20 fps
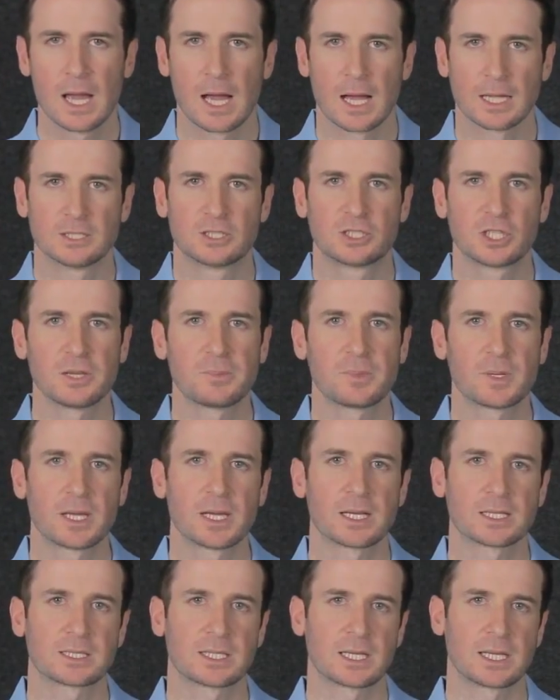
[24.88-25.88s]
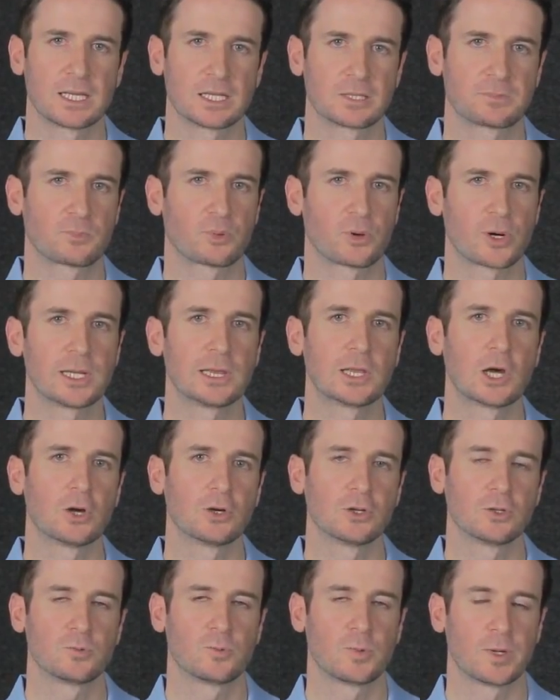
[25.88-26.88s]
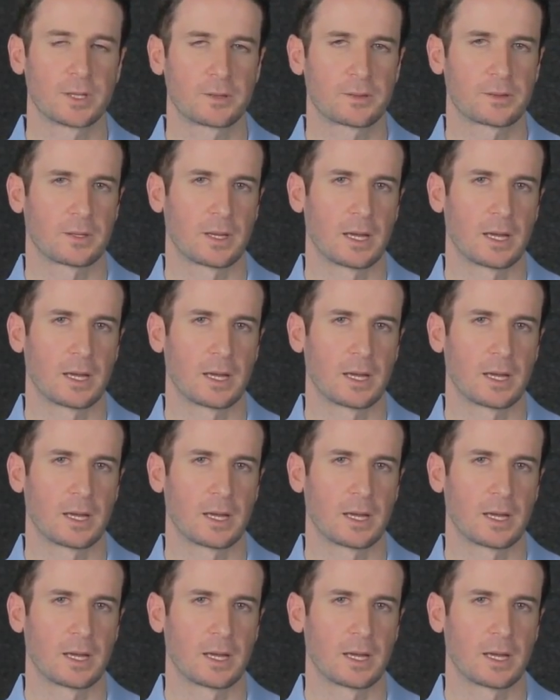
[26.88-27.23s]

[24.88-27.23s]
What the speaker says: A GPS is preloaded with